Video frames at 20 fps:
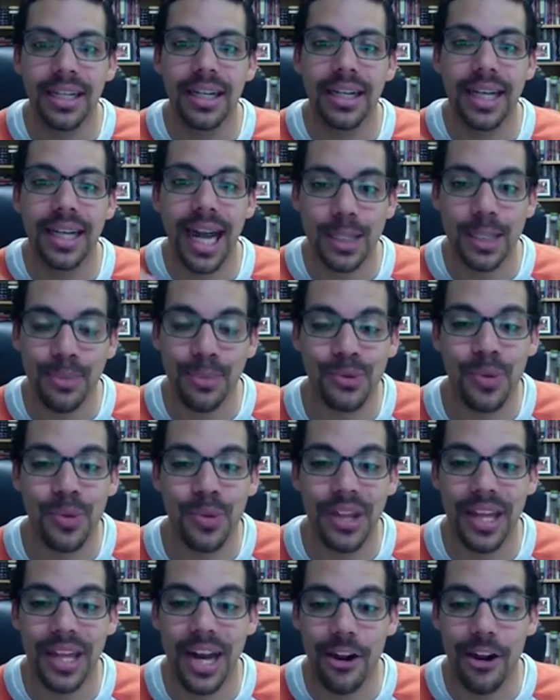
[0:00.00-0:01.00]
God's presence
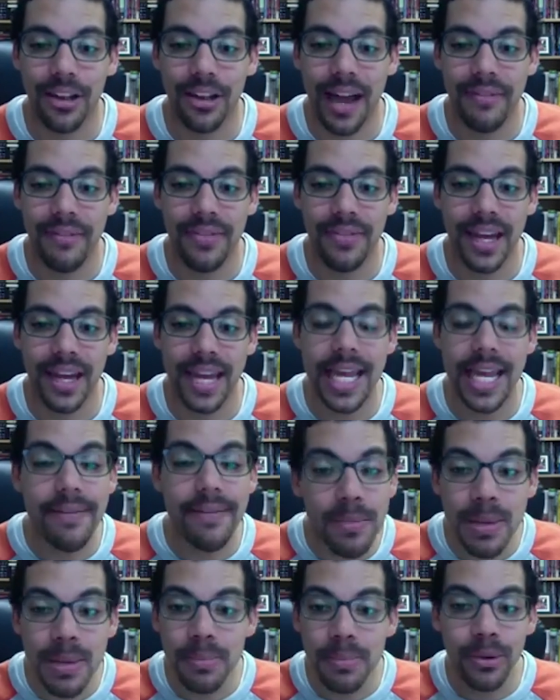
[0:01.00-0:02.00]
within our life, that
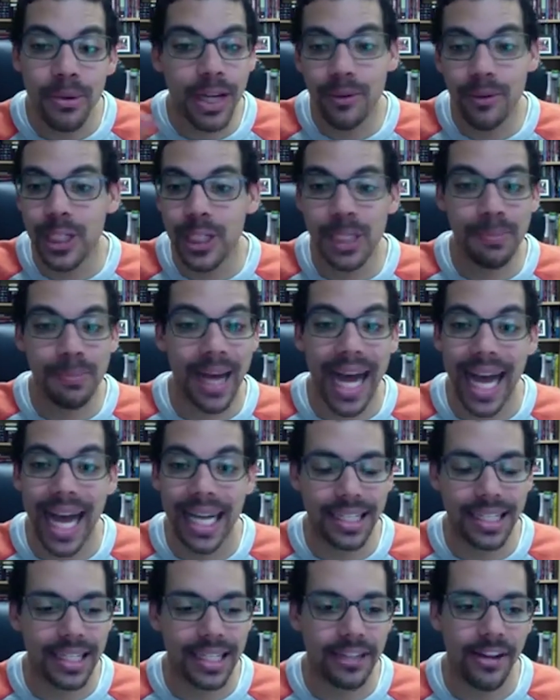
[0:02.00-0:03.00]
even people can
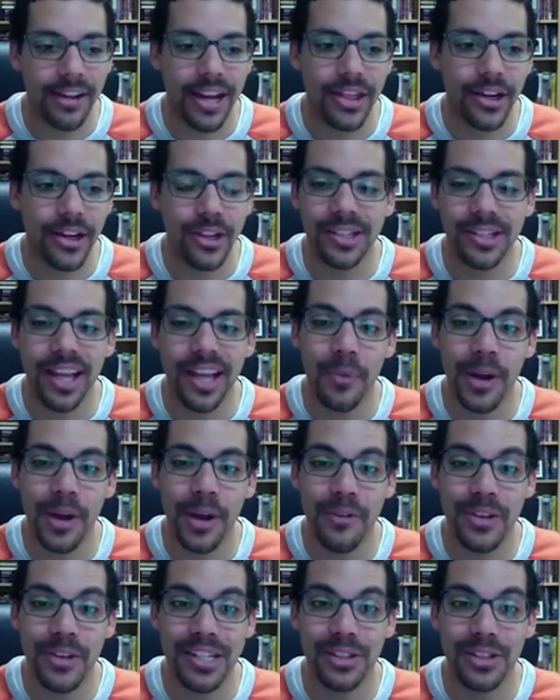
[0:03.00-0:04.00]
respond, right? We
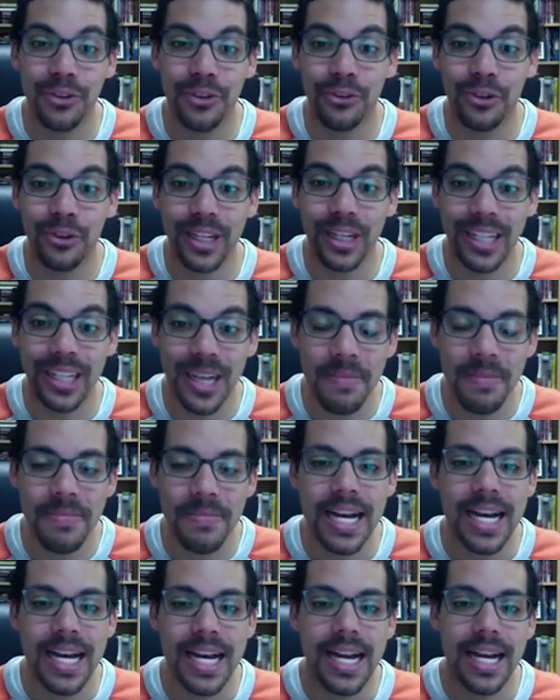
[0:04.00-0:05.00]
have a sense of
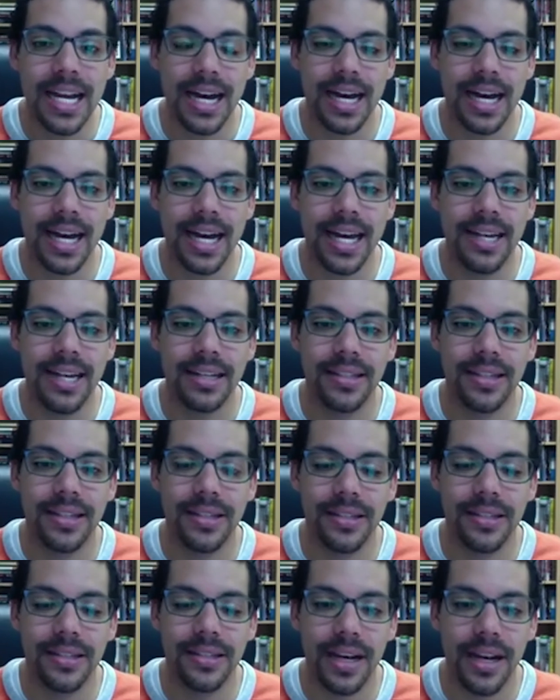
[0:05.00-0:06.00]
freedom and a
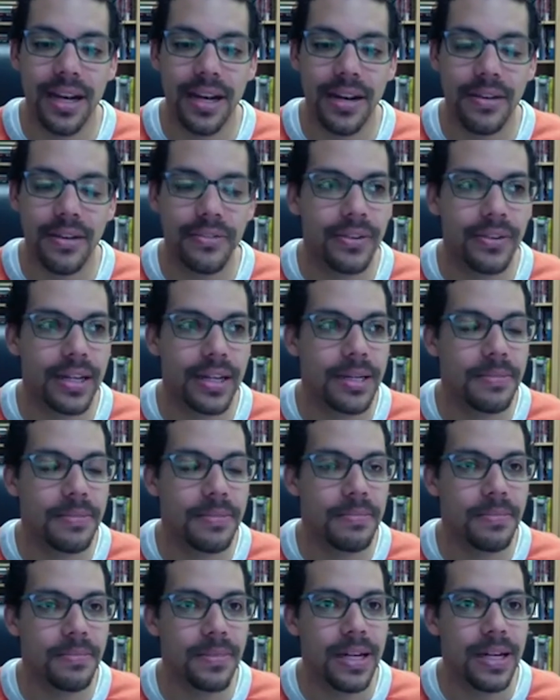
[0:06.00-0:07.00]
sense of
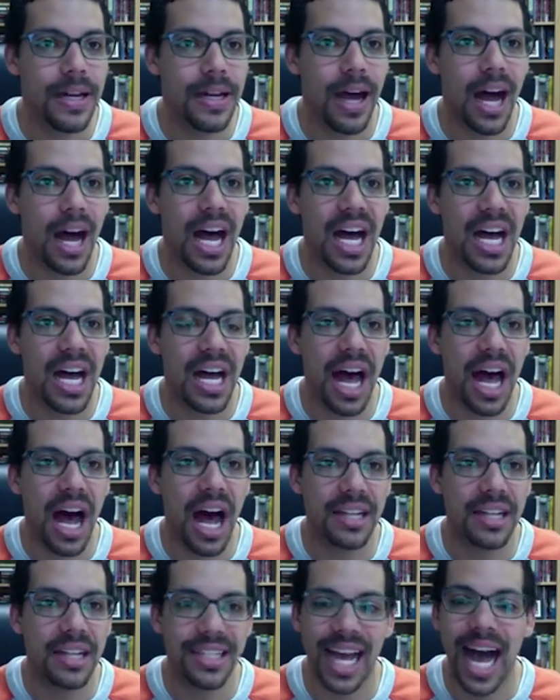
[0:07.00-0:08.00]

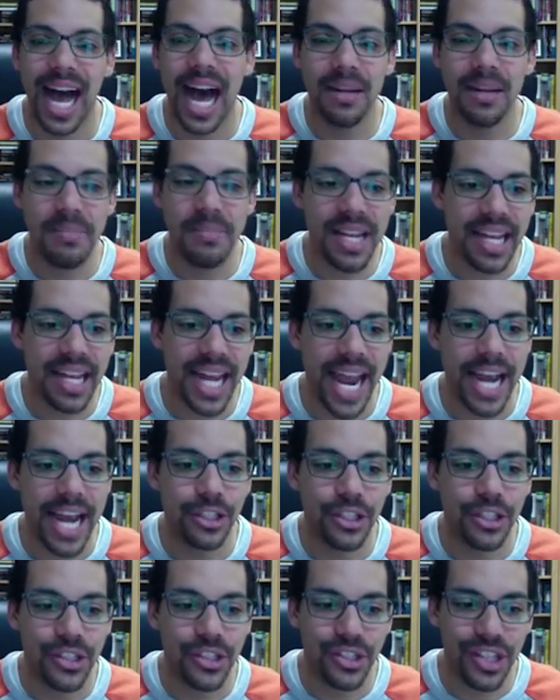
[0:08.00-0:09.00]
autonomy and
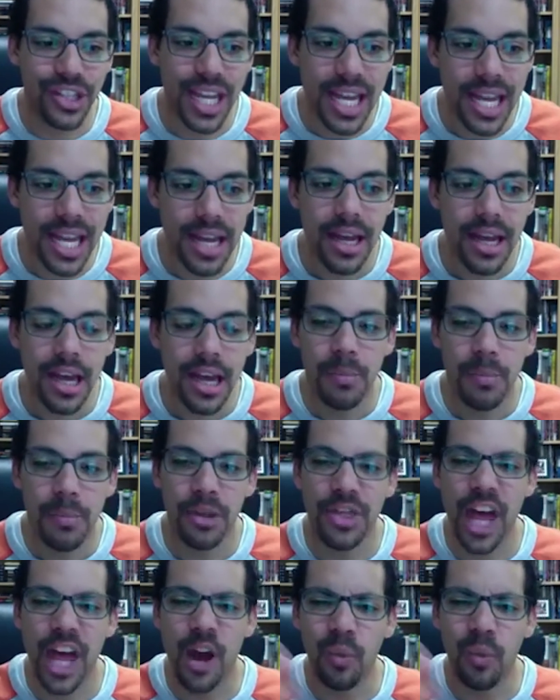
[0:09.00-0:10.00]
agency,
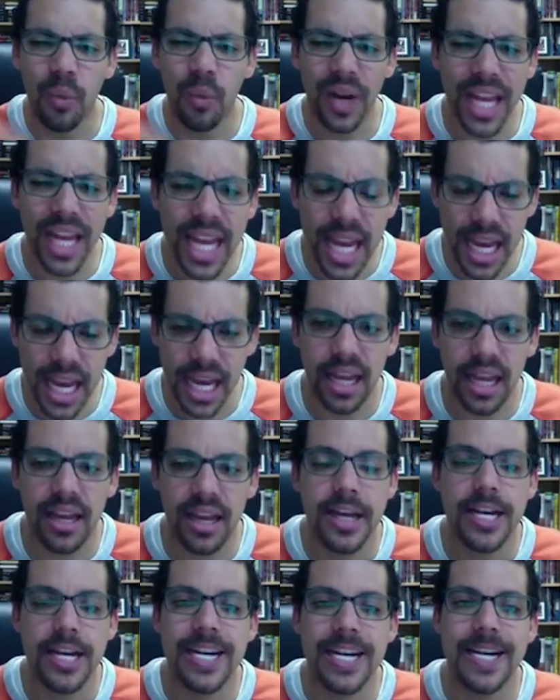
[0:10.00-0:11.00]
but that we
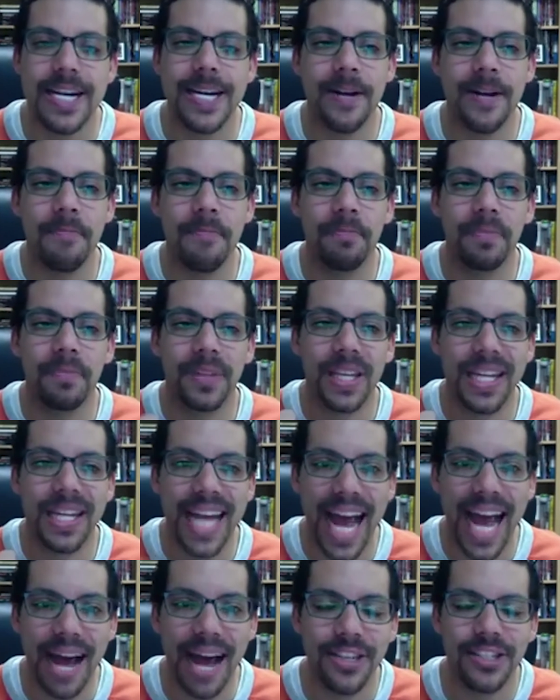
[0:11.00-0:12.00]
can
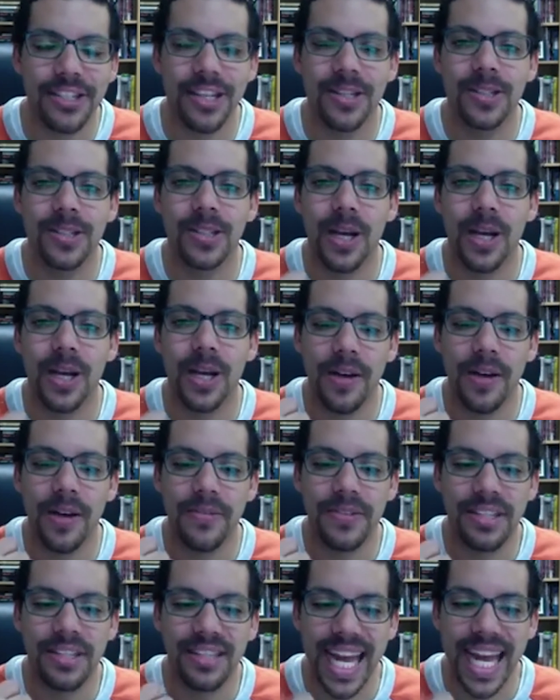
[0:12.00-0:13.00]
have a sense
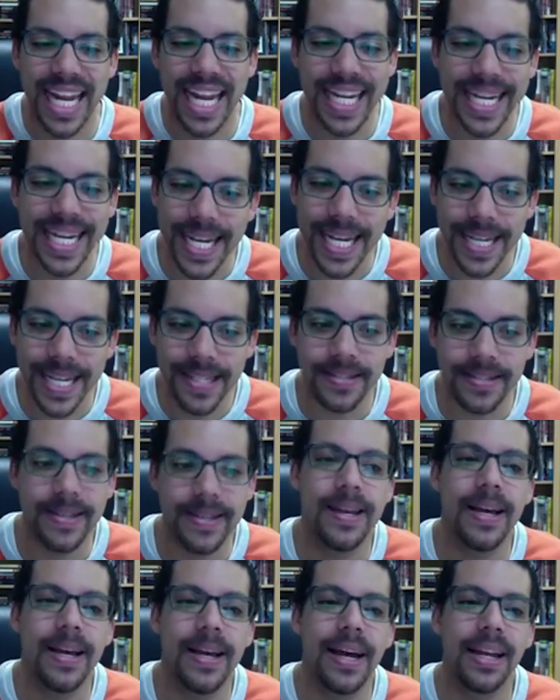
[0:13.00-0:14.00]
of steadiness
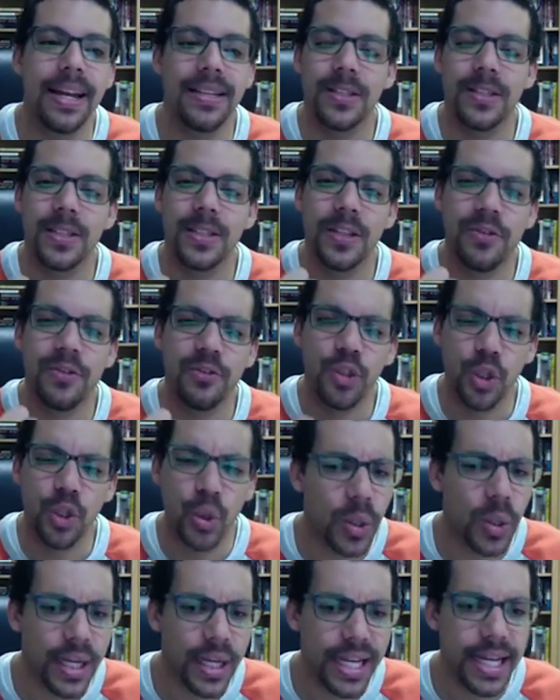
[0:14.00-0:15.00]
and a sense of
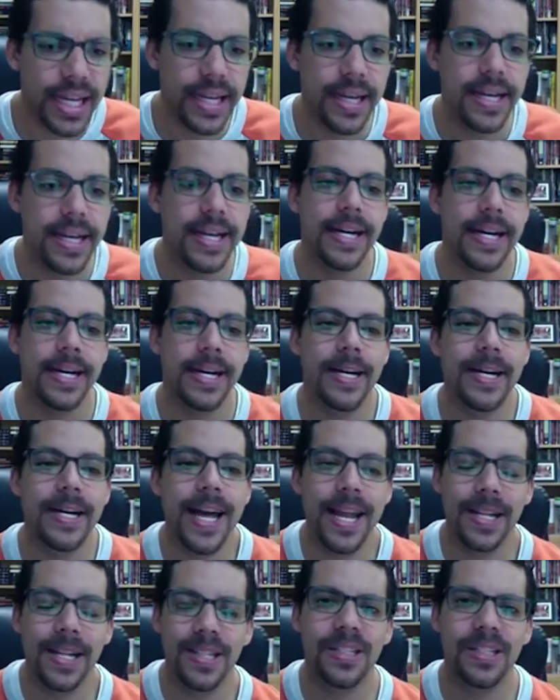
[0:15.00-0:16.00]
joy
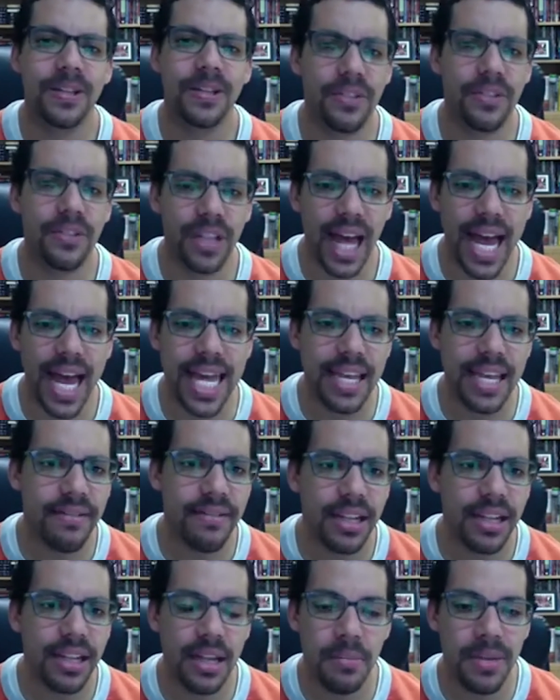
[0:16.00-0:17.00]
and a sense of light,
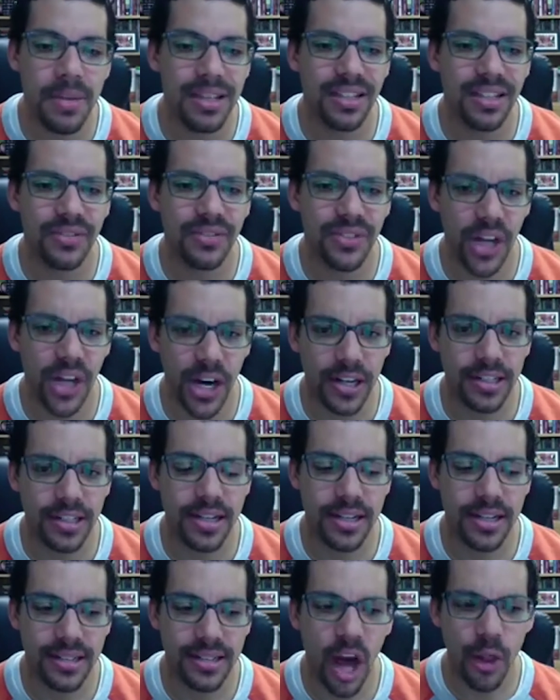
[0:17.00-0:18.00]
even in the midst of
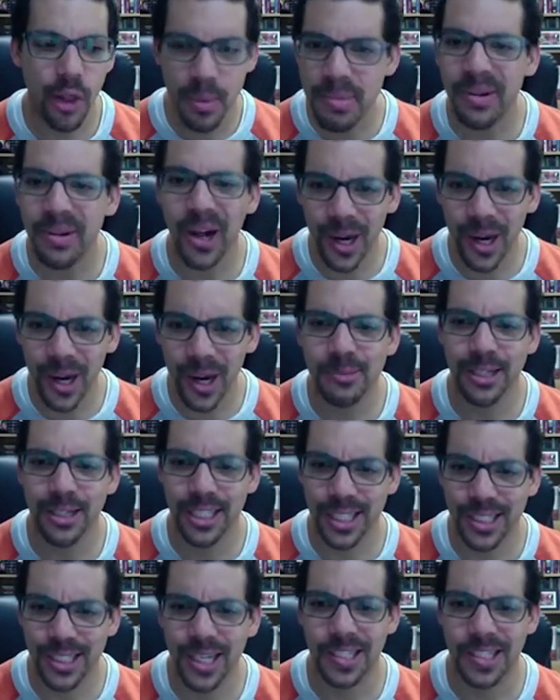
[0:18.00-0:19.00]
darkness. That other people are
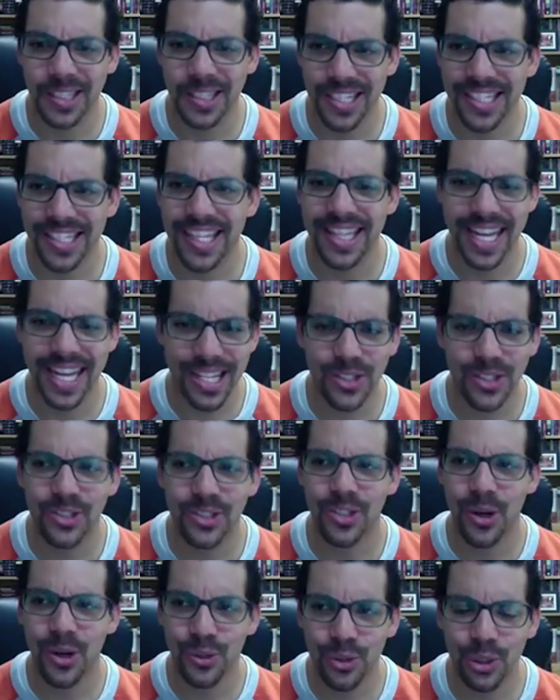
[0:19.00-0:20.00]
experiencing darkness, and that's
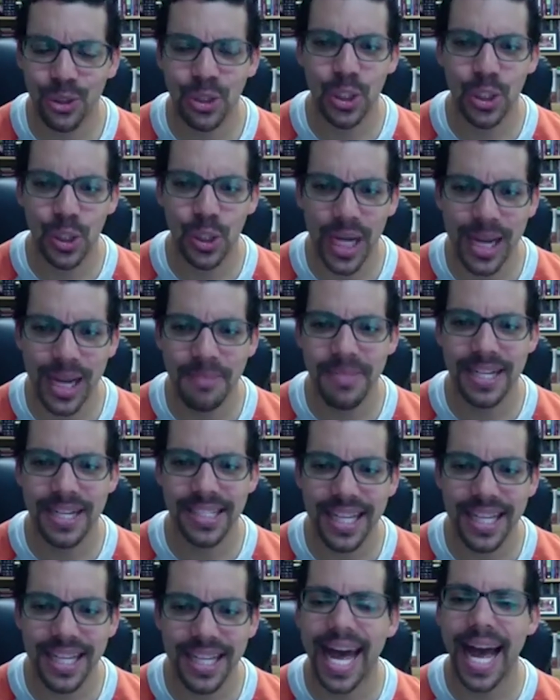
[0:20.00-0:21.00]
so true. Amen
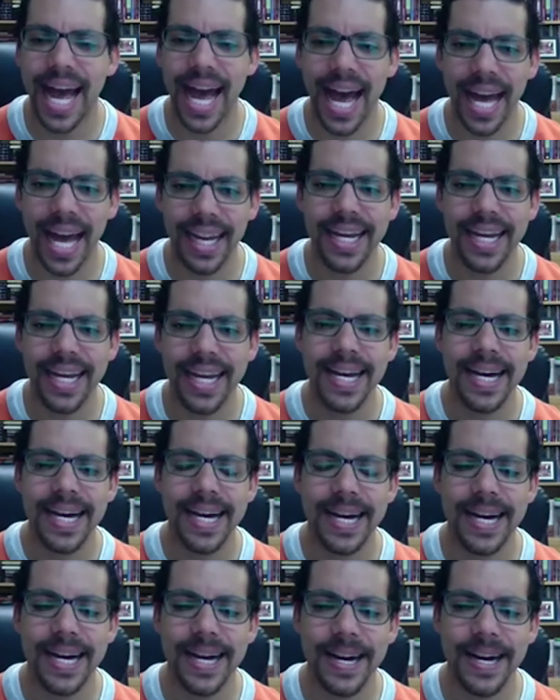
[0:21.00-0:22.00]
to that.
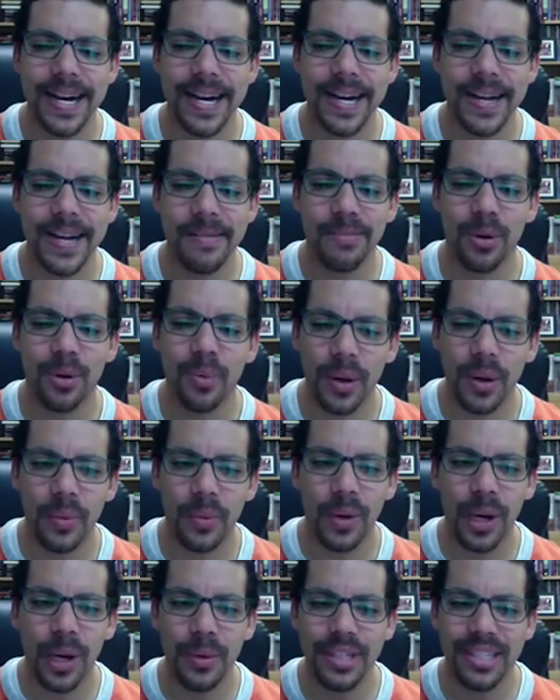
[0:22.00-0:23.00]

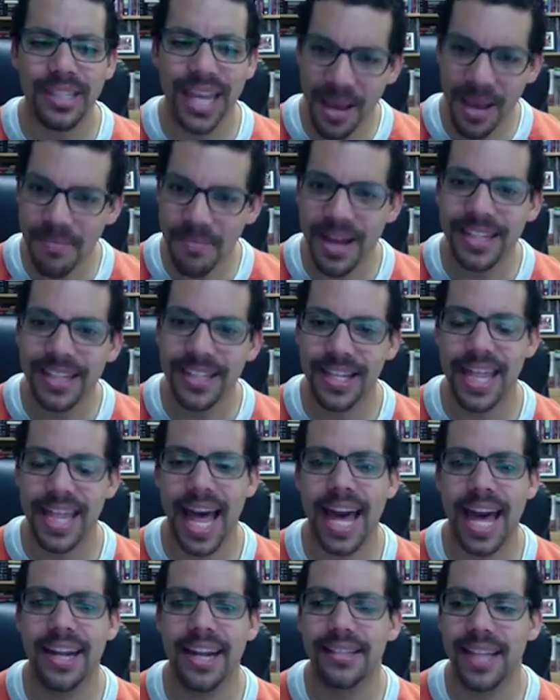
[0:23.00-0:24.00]
But why we say amen to
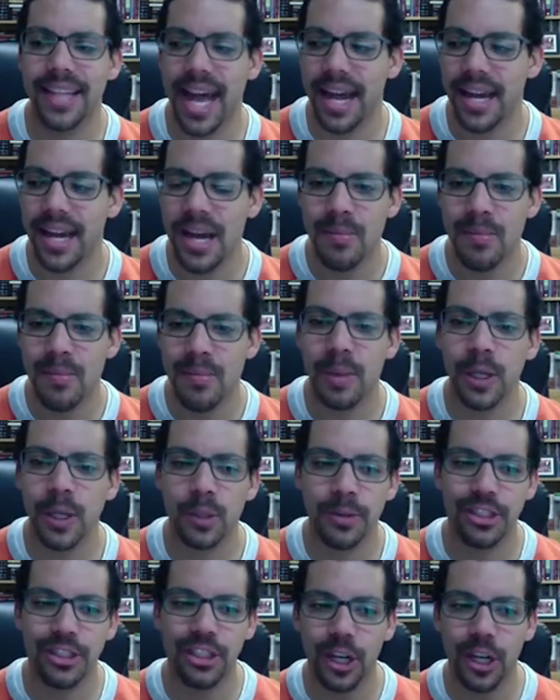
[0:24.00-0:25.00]
that is that people are
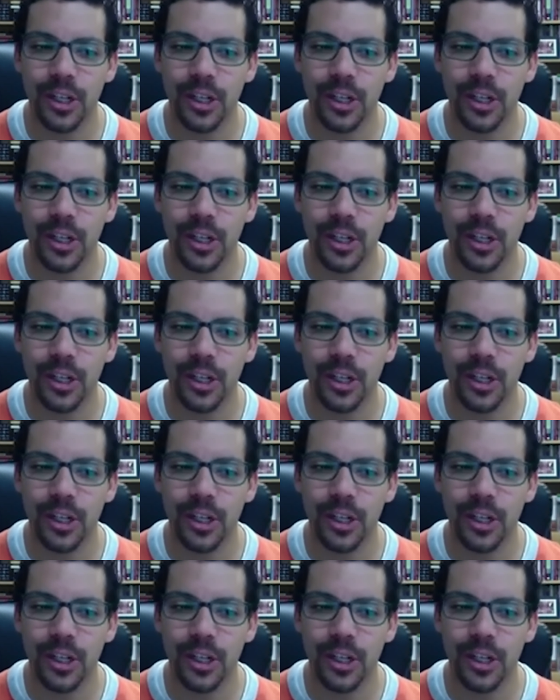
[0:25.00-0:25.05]
experiencing